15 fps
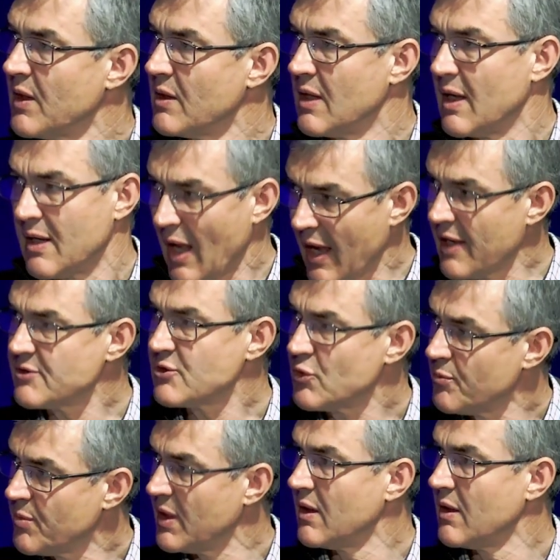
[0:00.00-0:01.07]
that has to
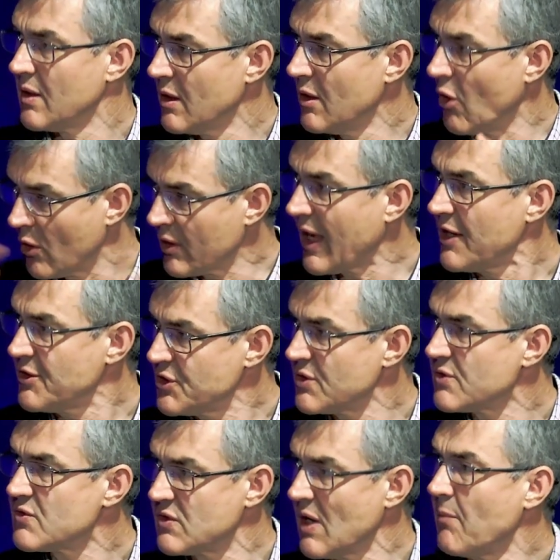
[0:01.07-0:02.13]
be a
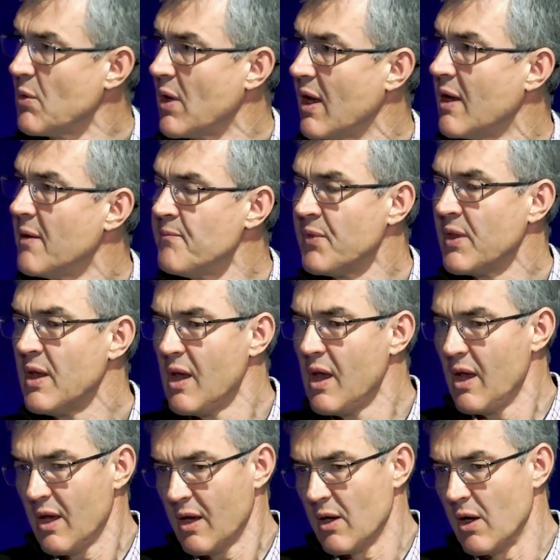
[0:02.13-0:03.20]
location somewhere.
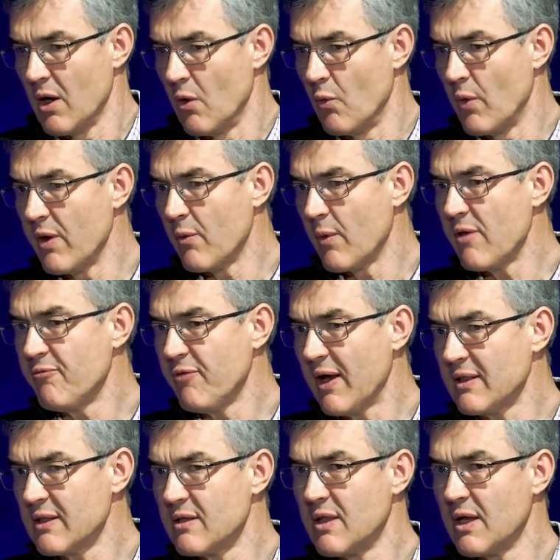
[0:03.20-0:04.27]
We
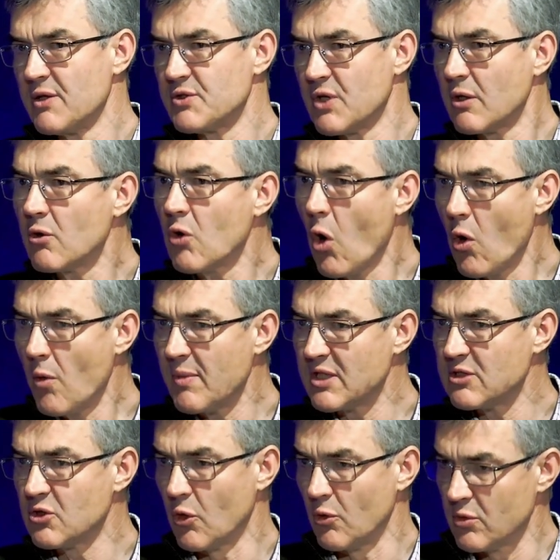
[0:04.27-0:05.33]
find that there is a
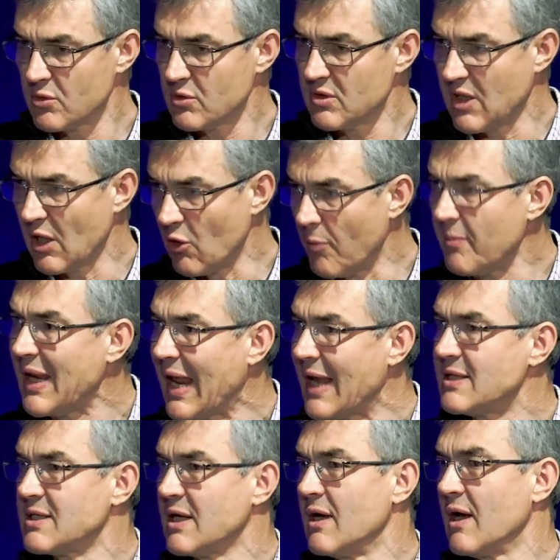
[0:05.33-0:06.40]
common
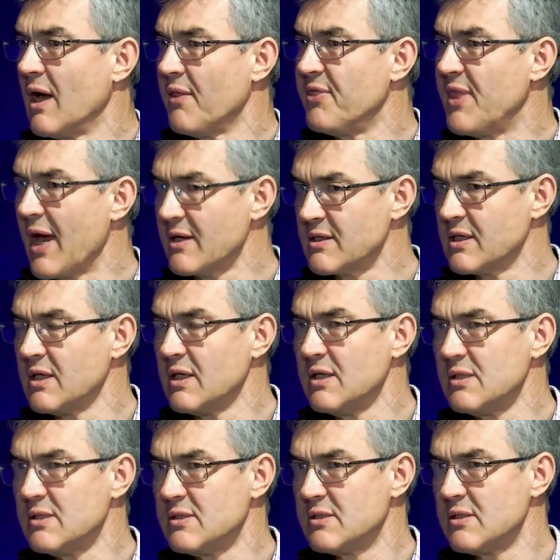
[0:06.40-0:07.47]
denominator, and that
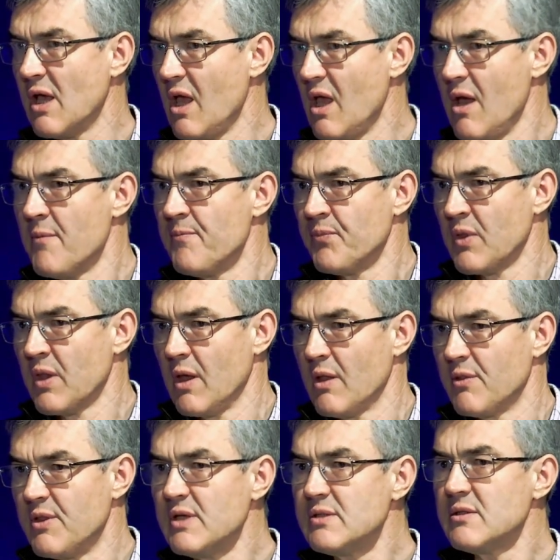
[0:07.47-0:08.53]
is,
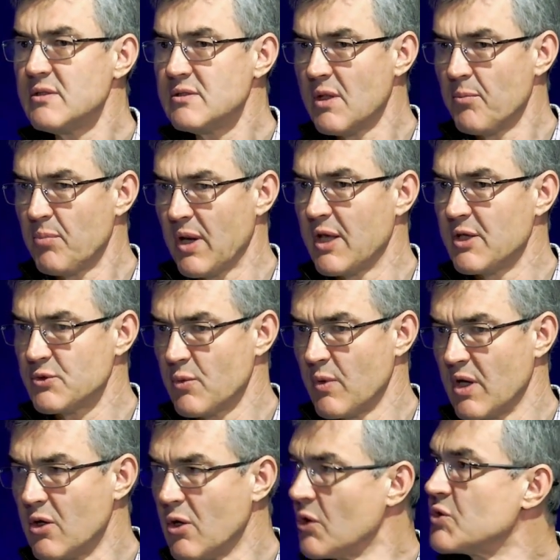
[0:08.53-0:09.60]
this is the place
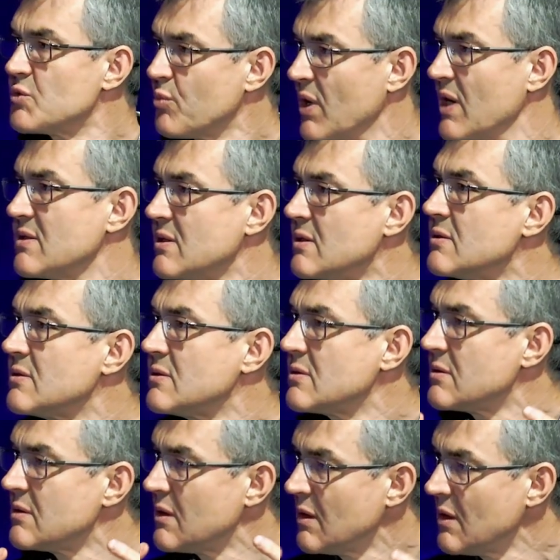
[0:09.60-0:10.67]
where God's presence
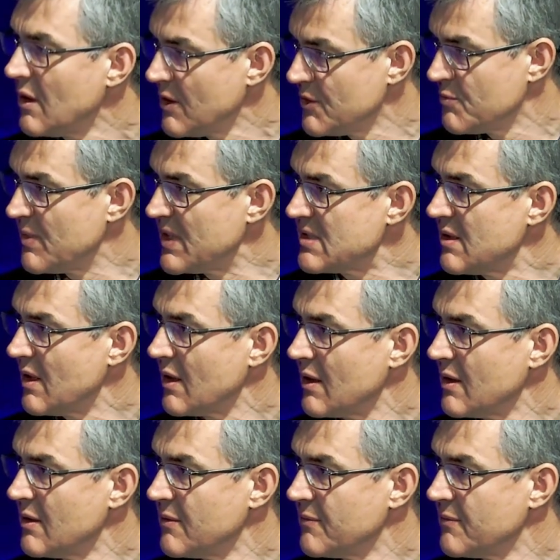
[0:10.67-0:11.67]
is missing.